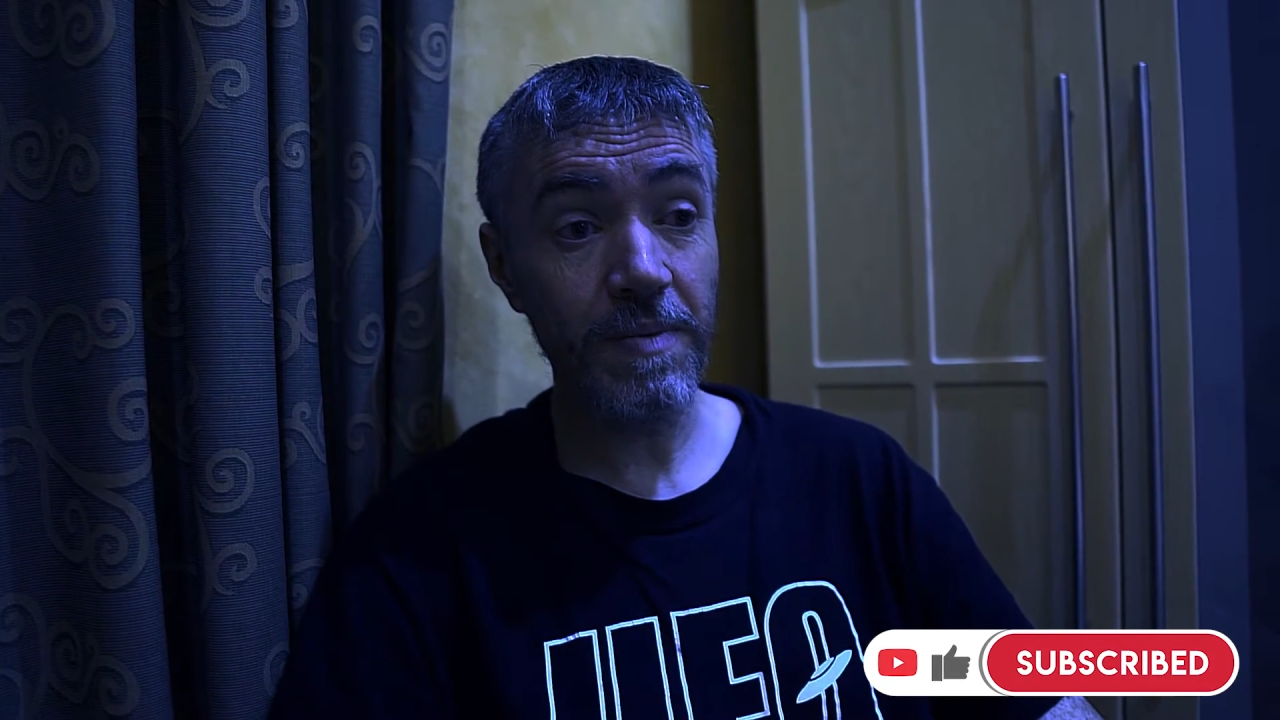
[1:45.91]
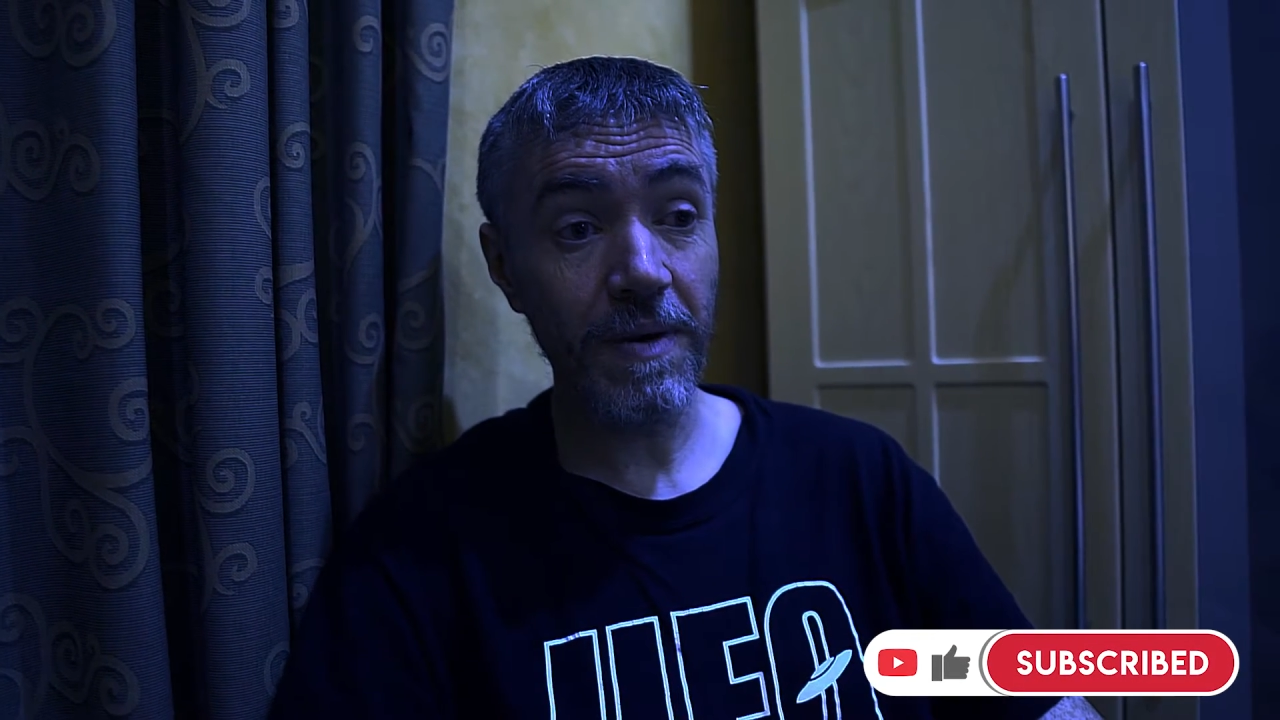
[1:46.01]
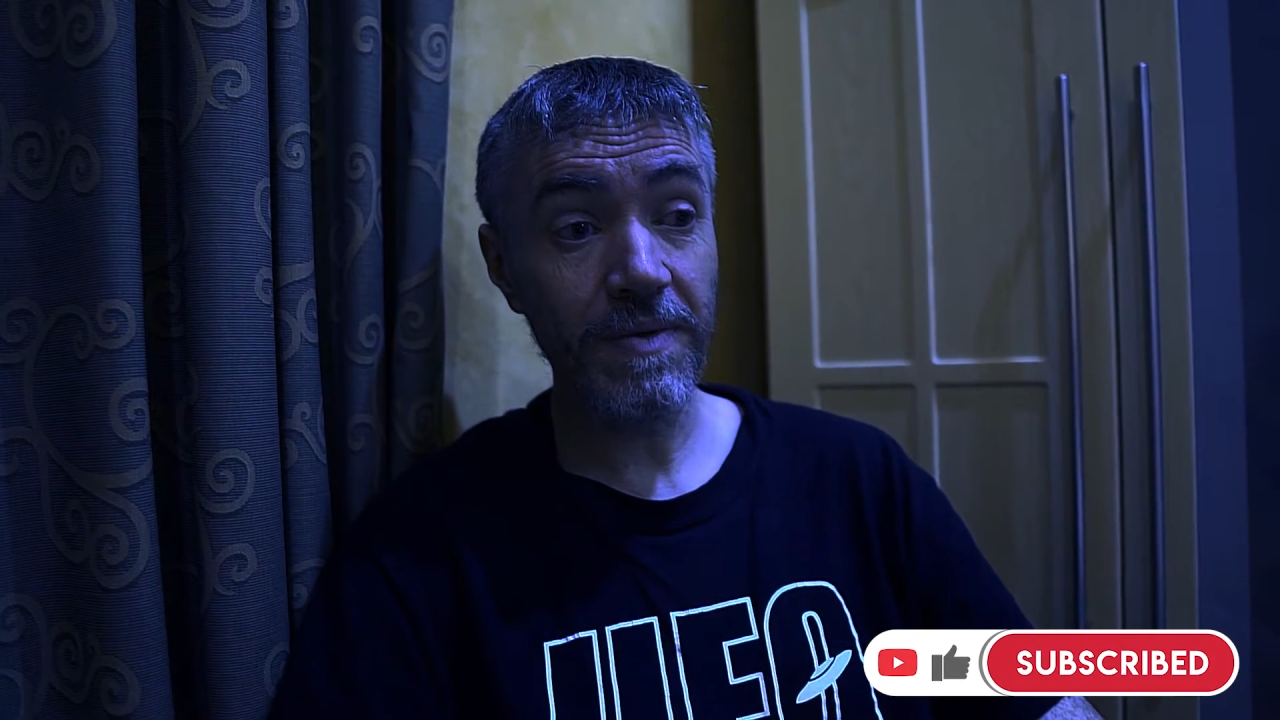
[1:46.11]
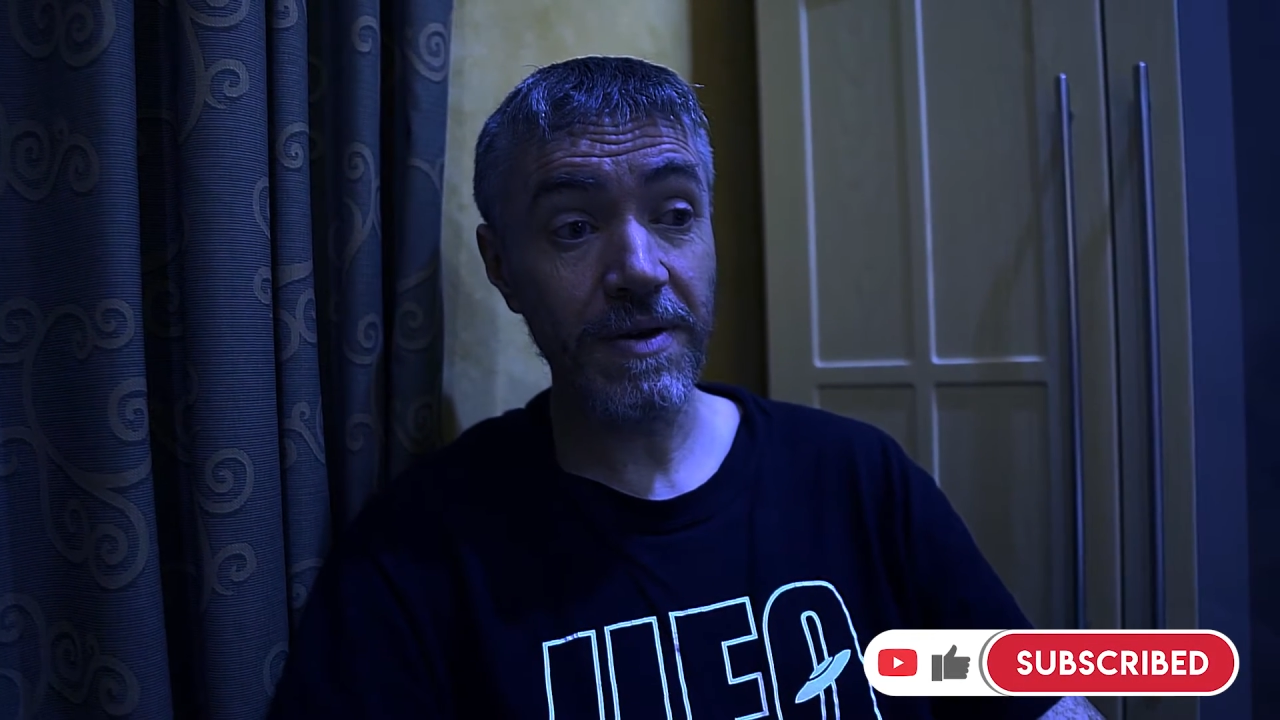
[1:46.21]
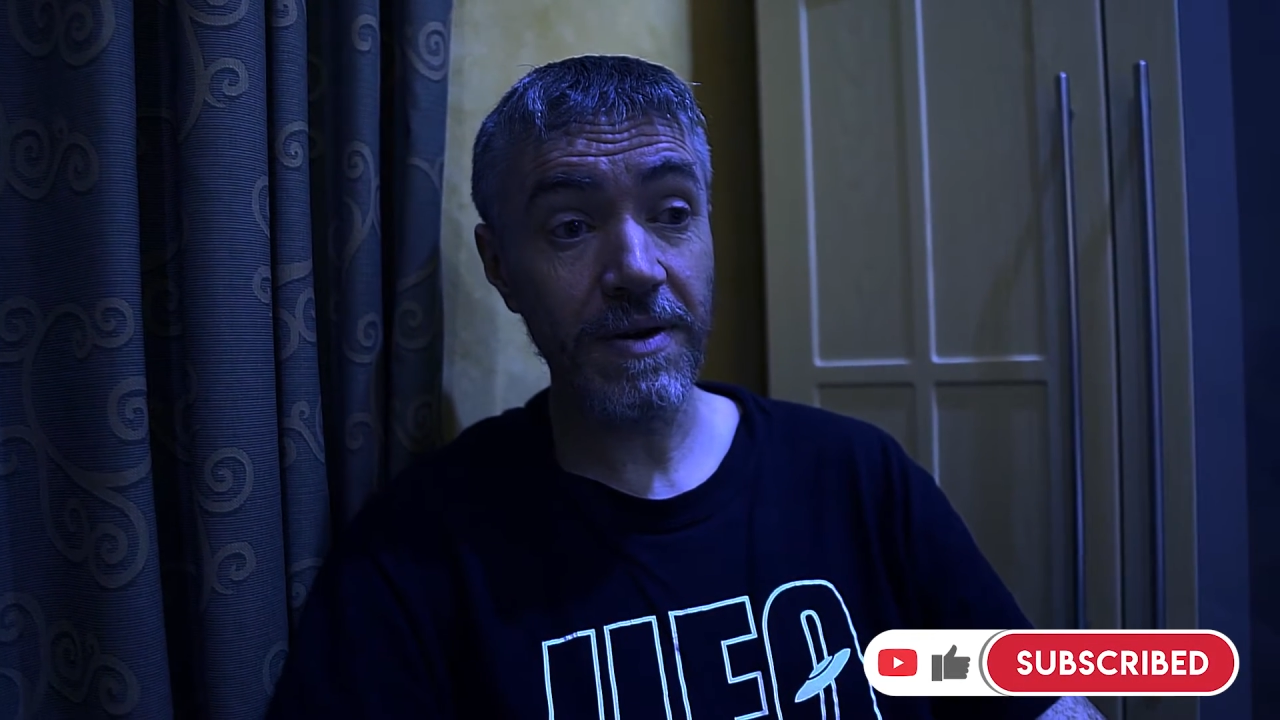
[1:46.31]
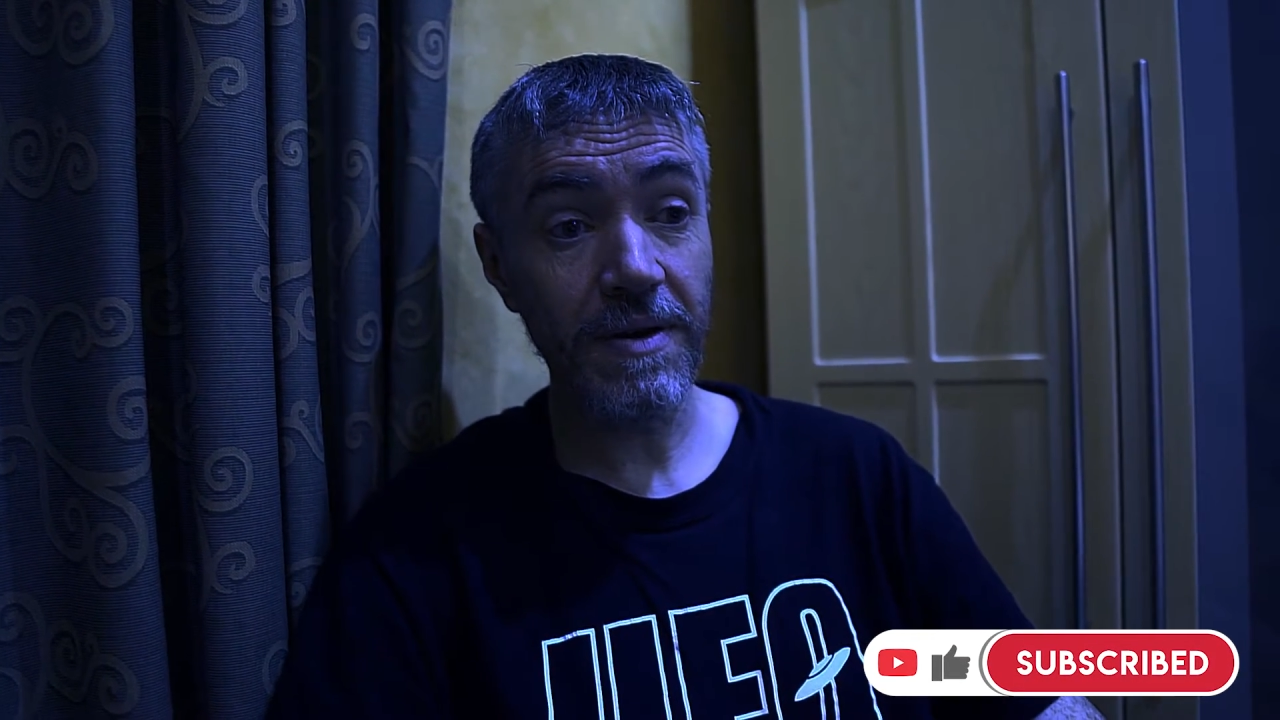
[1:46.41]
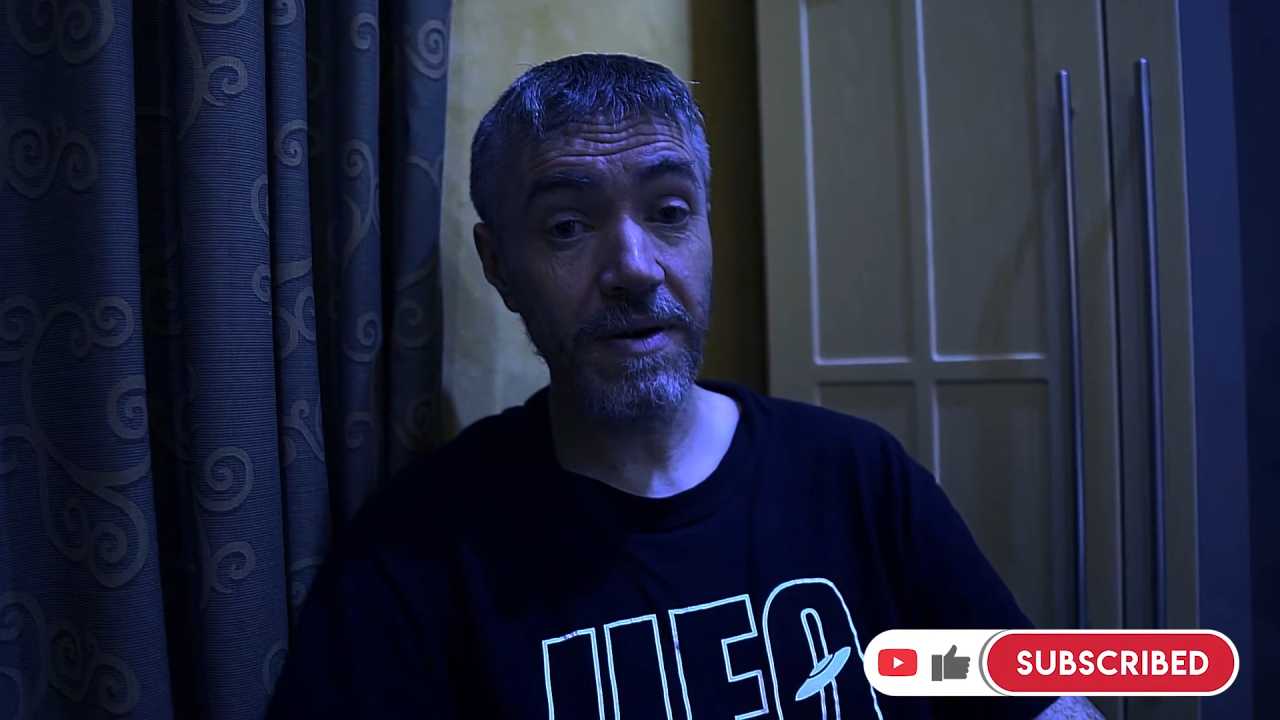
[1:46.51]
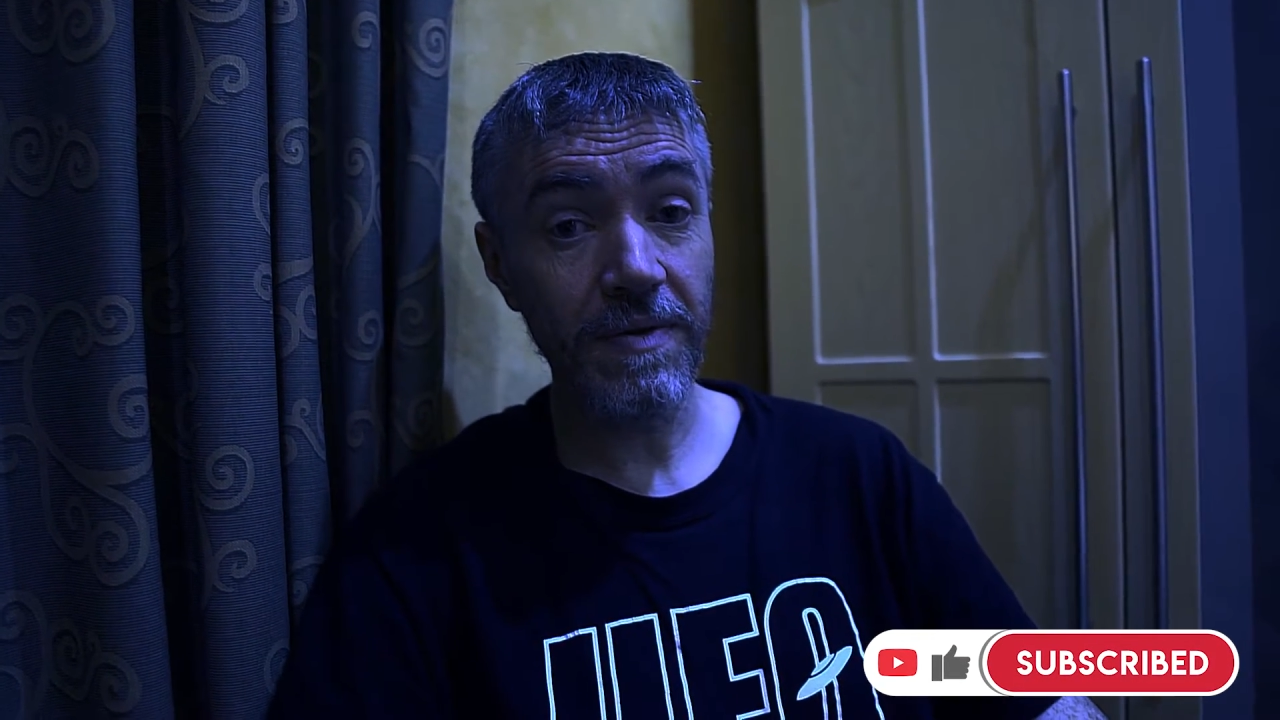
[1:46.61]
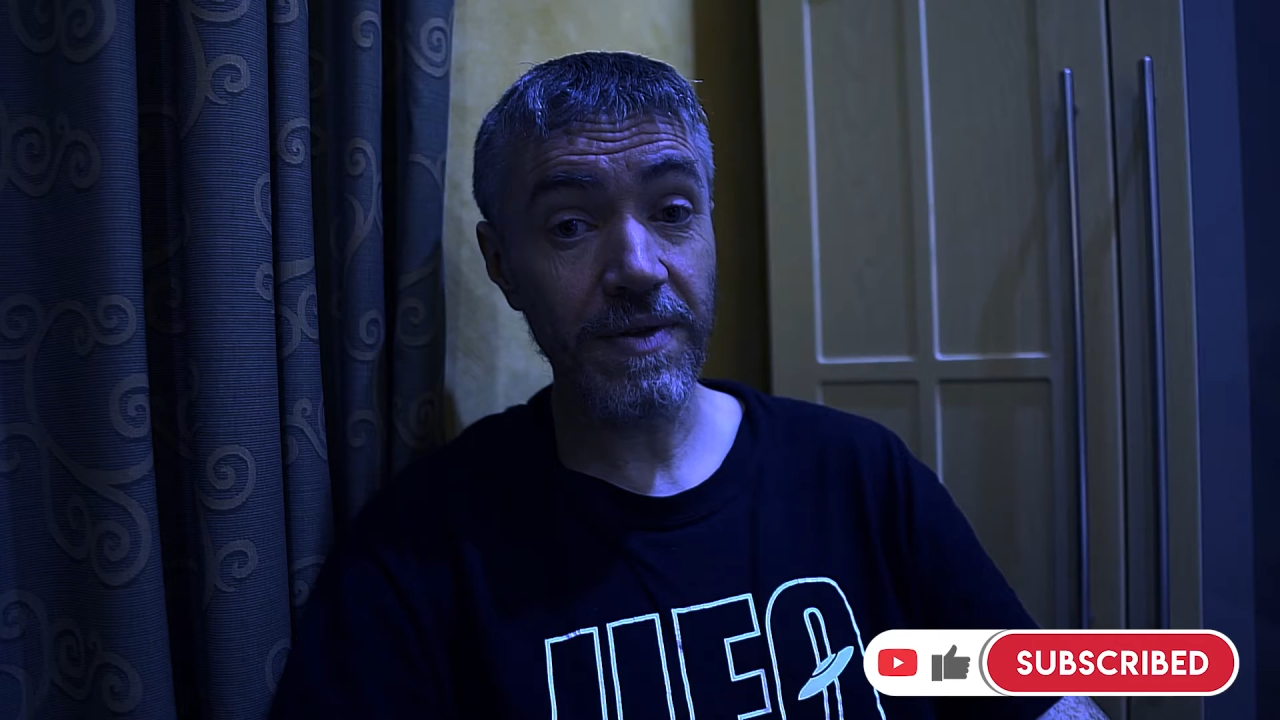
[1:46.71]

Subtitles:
up on the